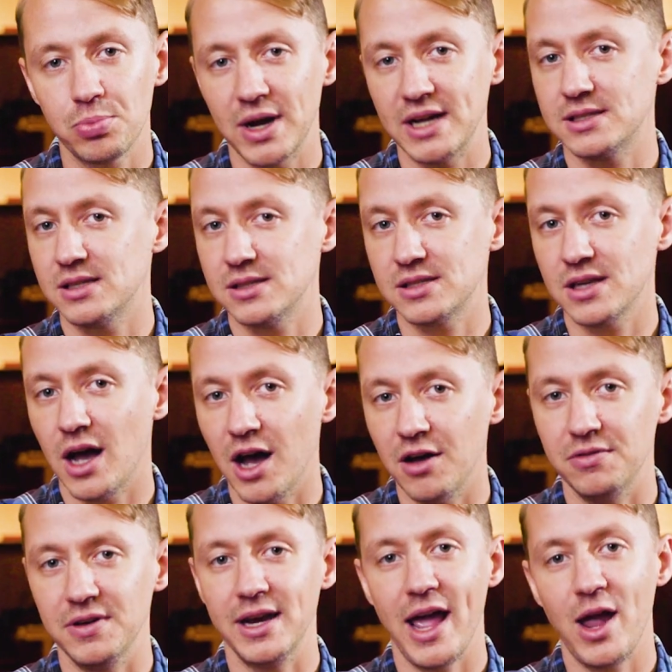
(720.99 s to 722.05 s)
presence
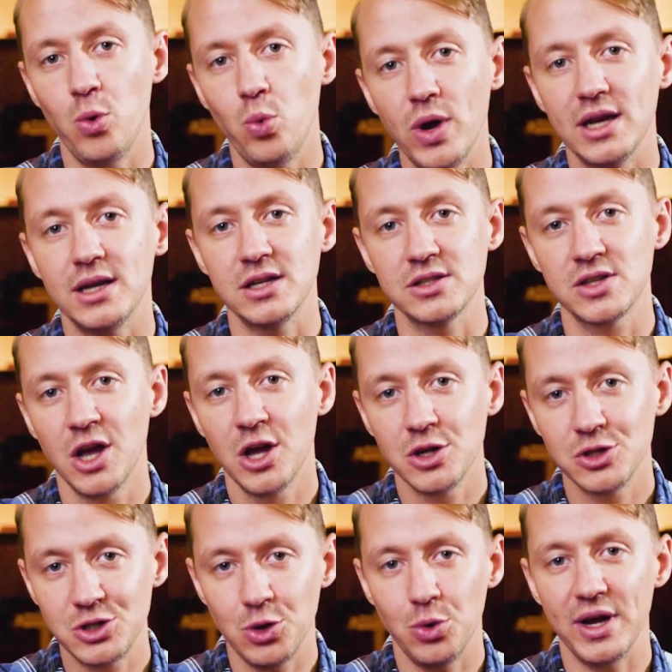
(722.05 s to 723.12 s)
of it, a witness
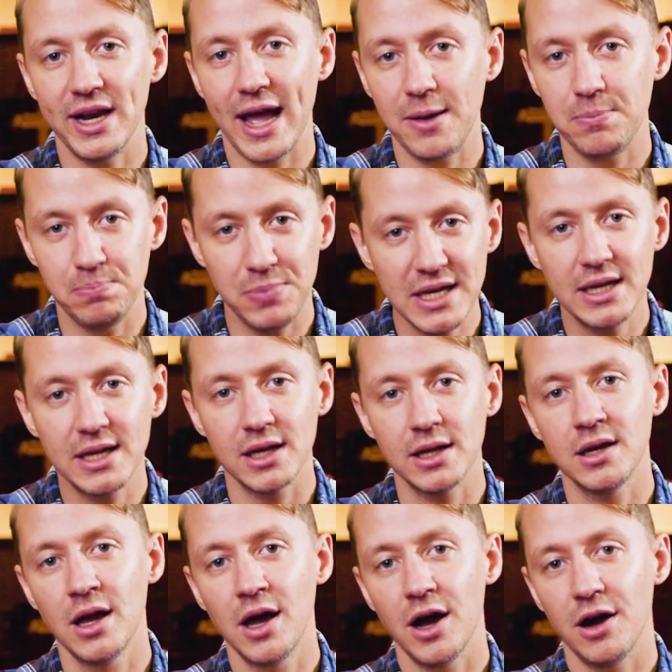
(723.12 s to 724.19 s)
to it, a
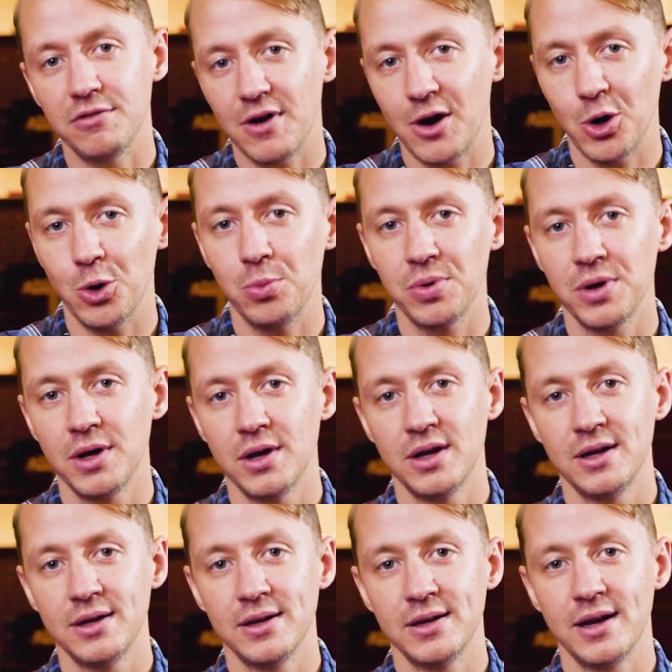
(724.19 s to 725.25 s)
beacon of hope.
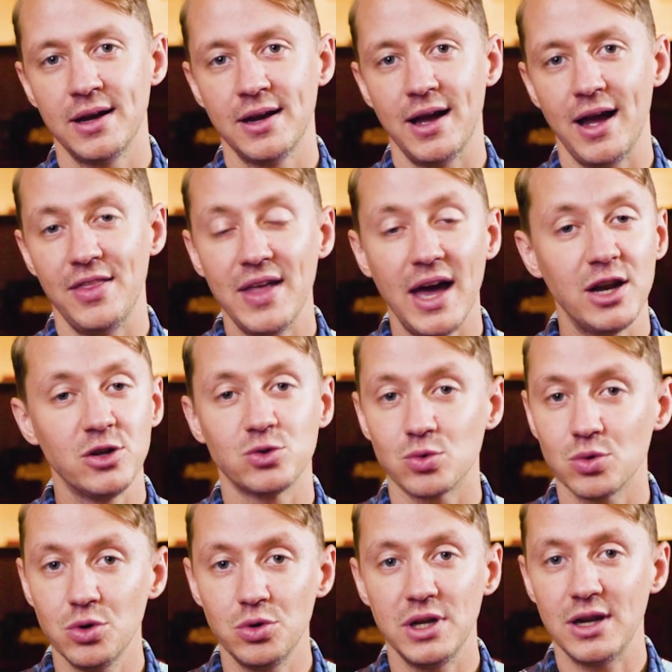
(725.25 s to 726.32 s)
And that is
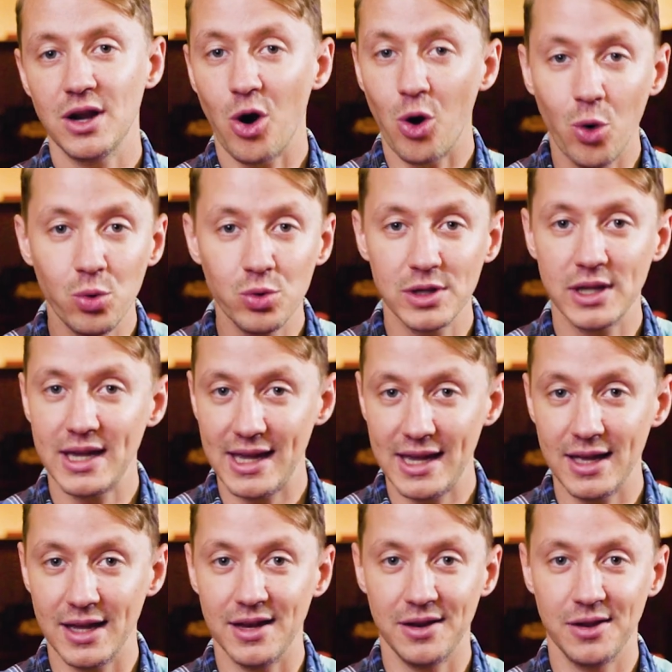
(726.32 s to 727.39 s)
rooted only
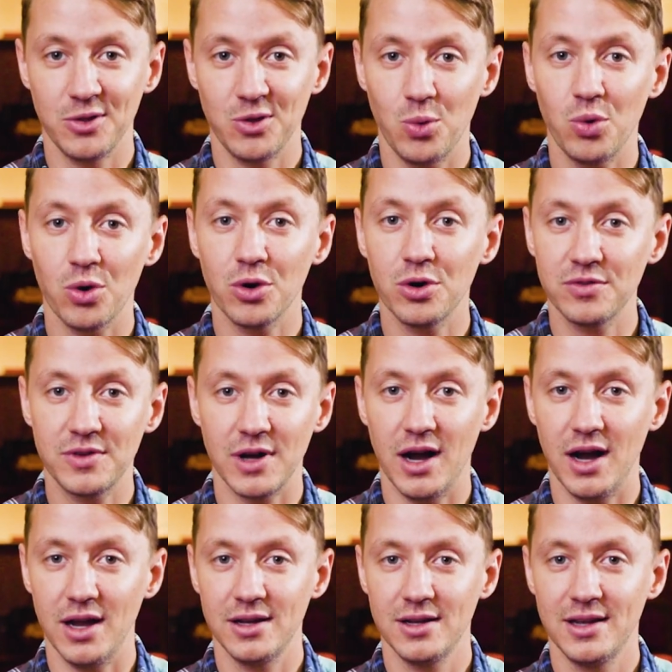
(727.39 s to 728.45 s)
in the Word of
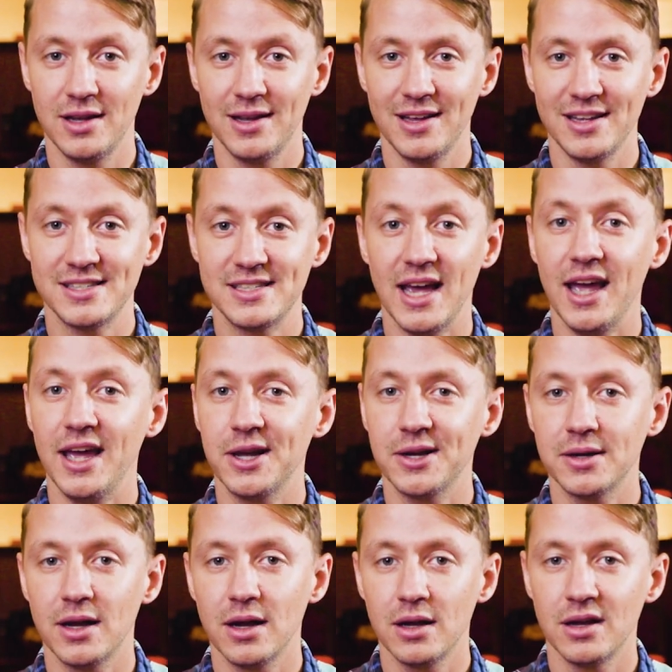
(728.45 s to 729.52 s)
God saying,